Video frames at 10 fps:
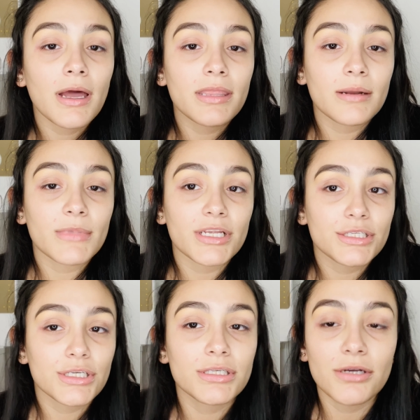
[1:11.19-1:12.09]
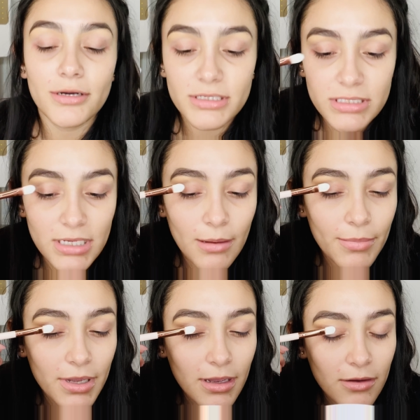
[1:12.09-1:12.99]
then I'm gonna just start
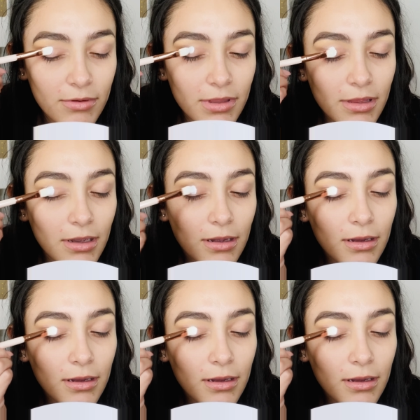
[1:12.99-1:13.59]
stamping everything